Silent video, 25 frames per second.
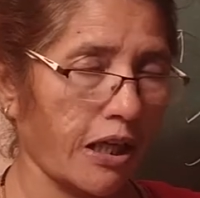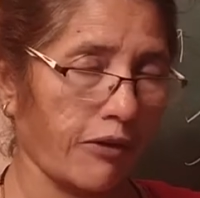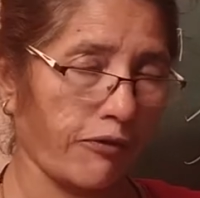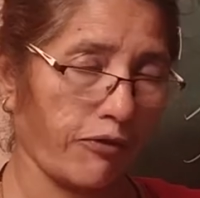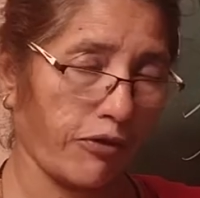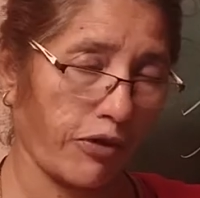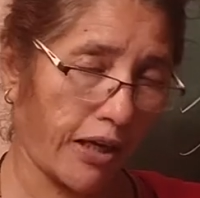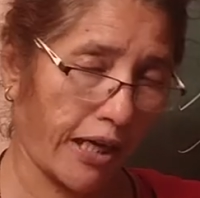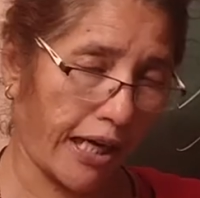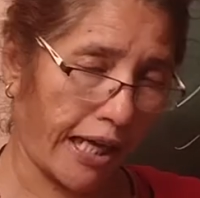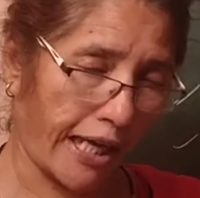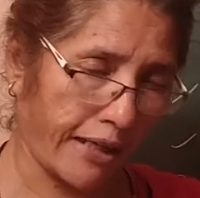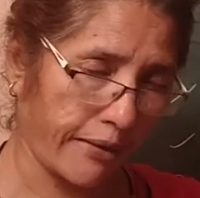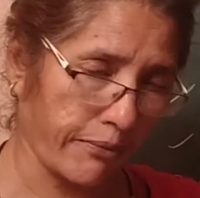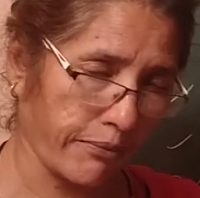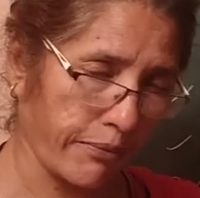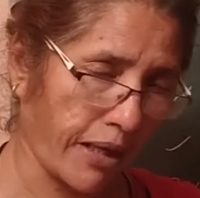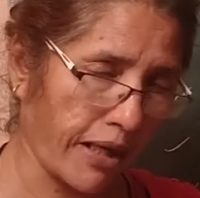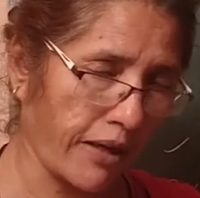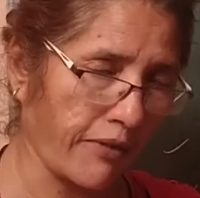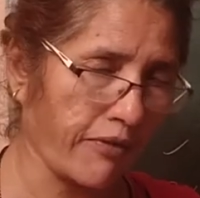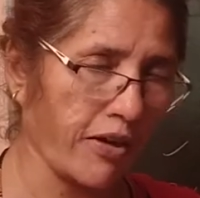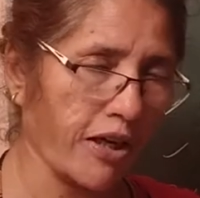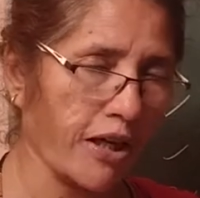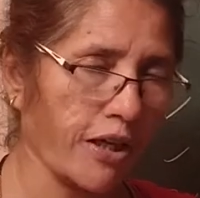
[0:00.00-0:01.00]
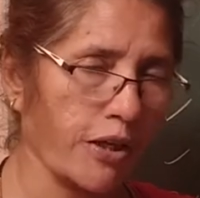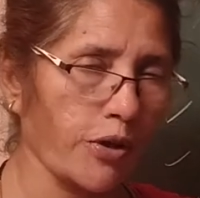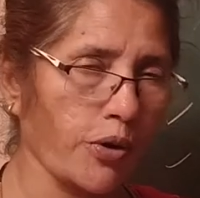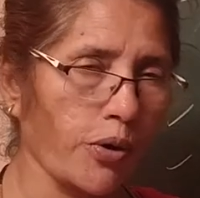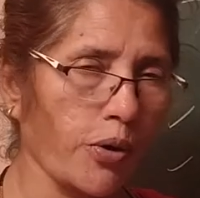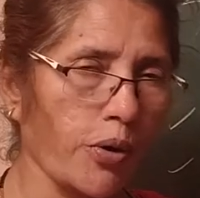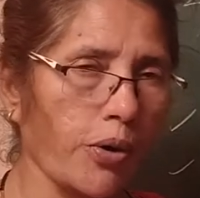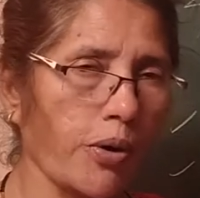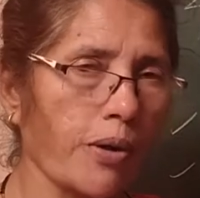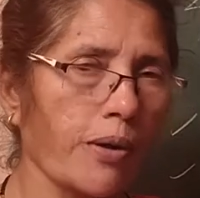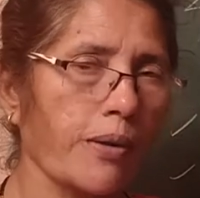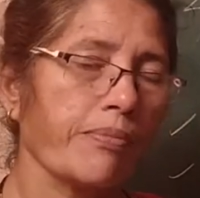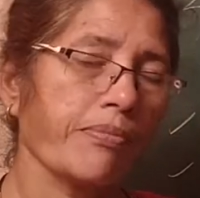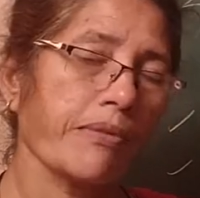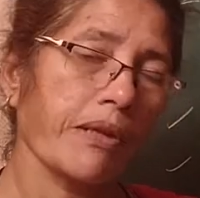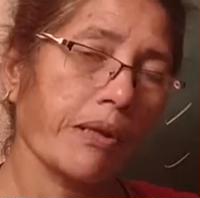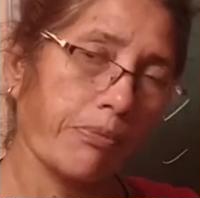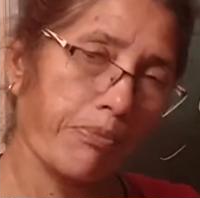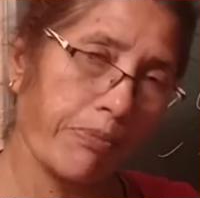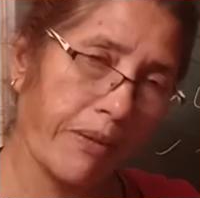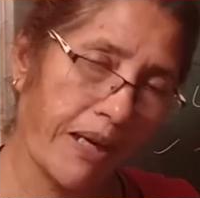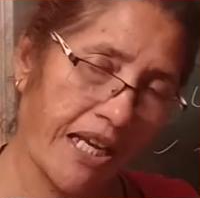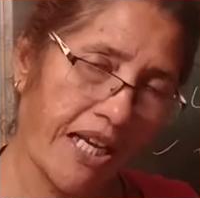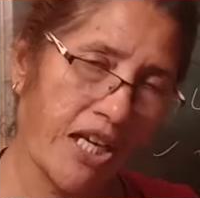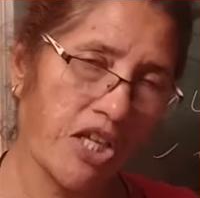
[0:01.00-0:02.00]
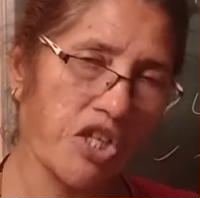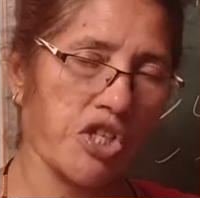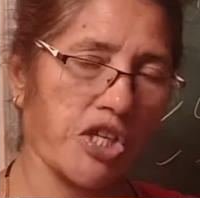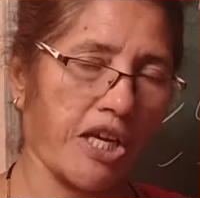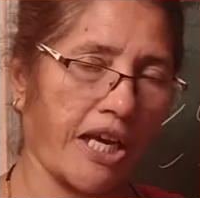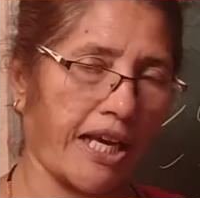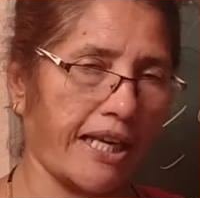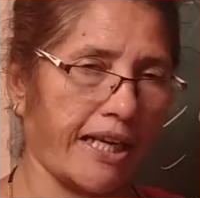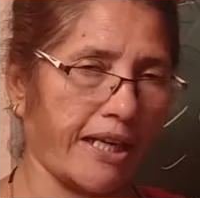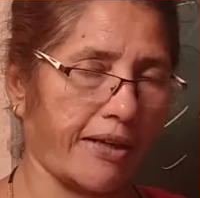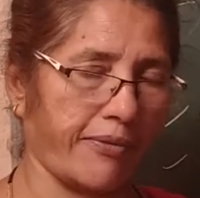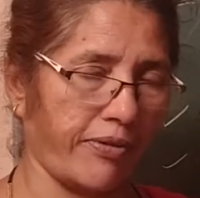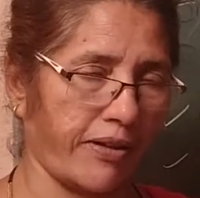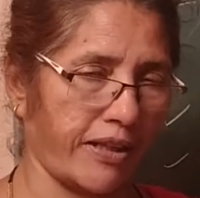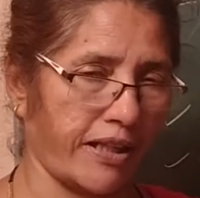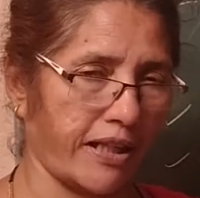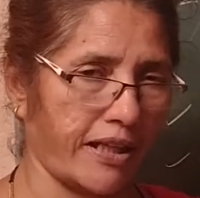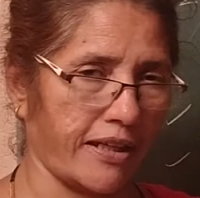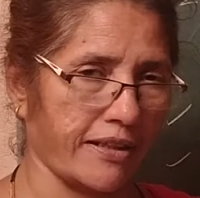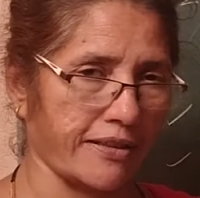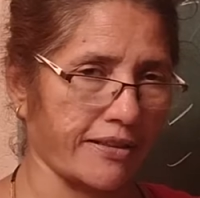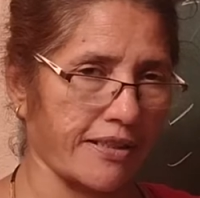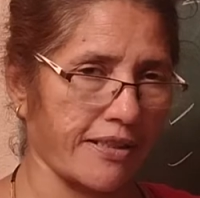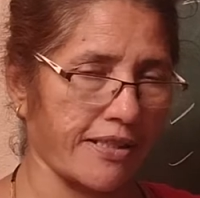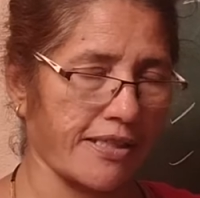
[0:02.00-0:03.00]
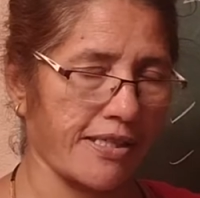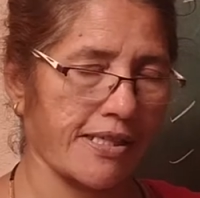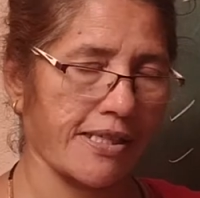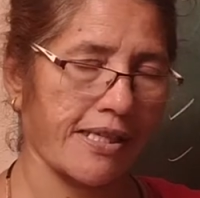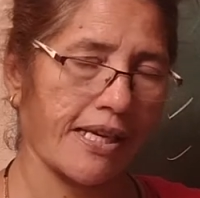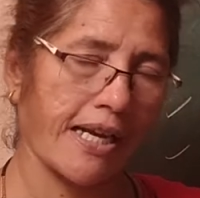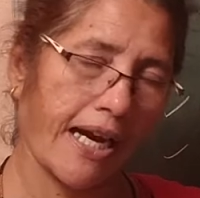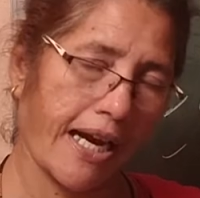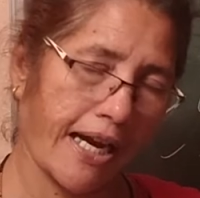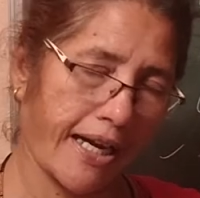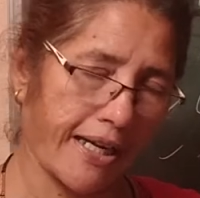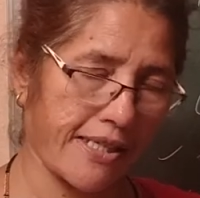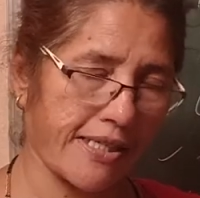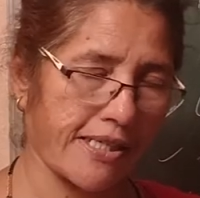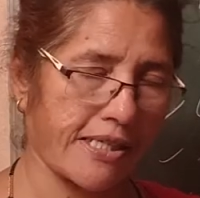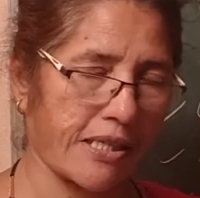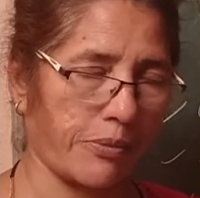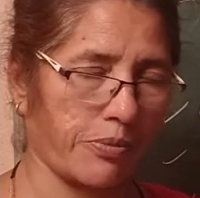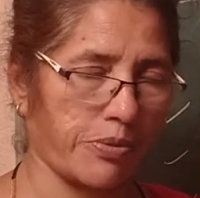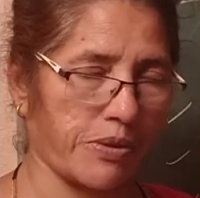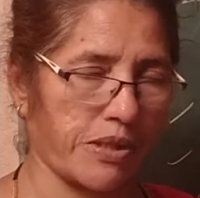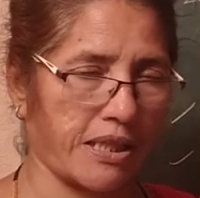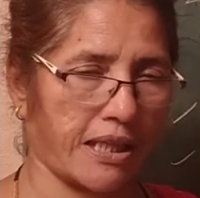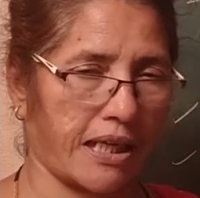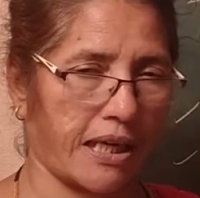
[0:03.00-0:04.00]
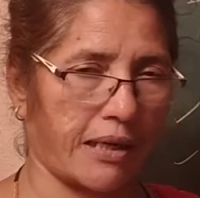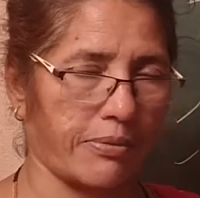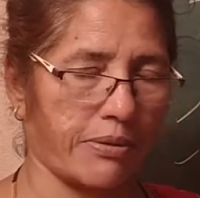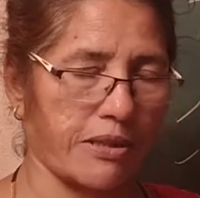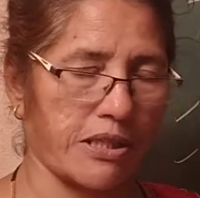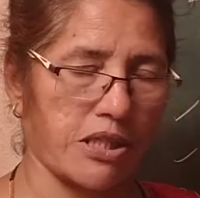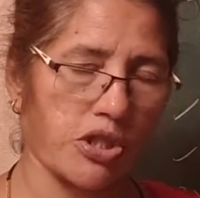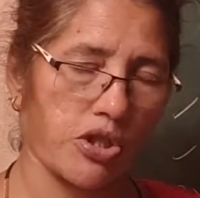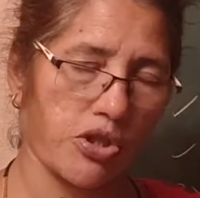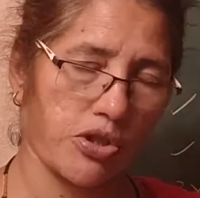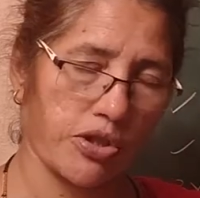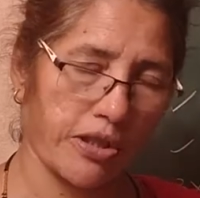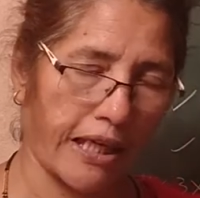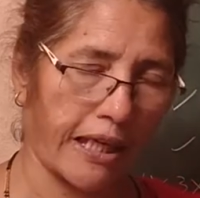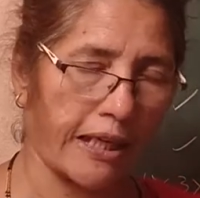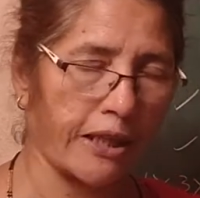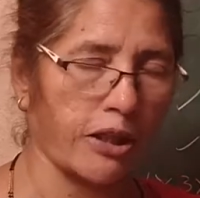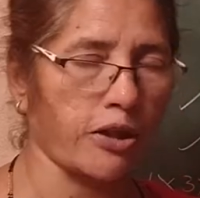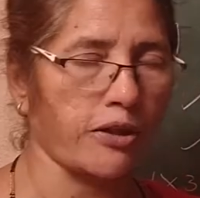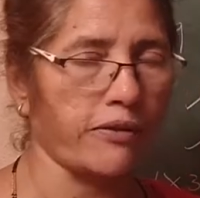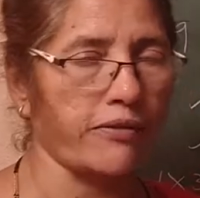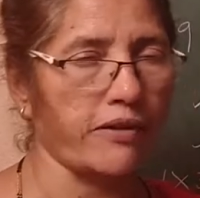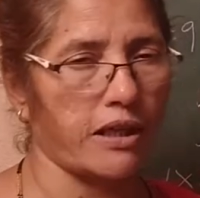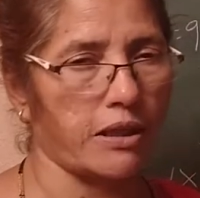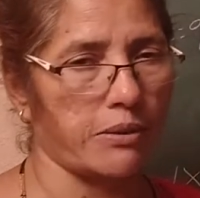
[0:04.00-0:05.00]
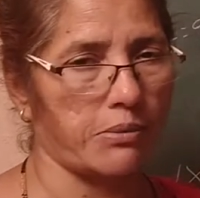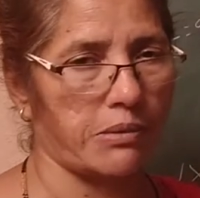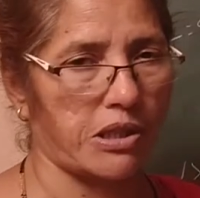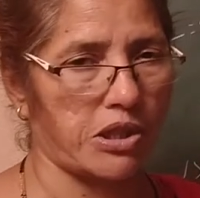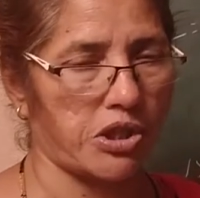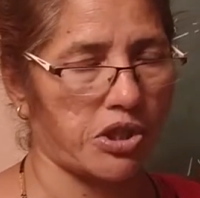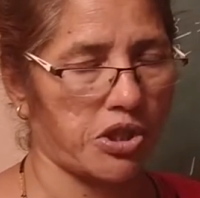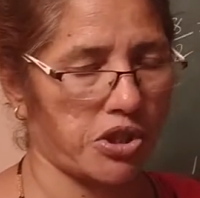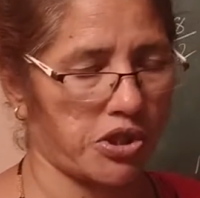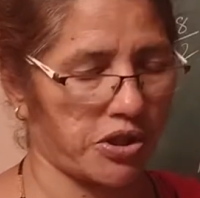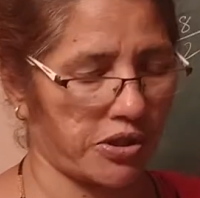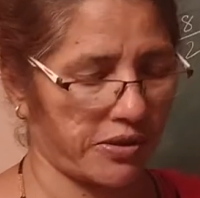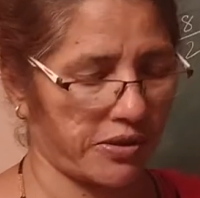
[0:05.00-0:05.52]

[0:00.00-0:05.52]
If you like my video, please share it with others and subscribe it. Thank you very much.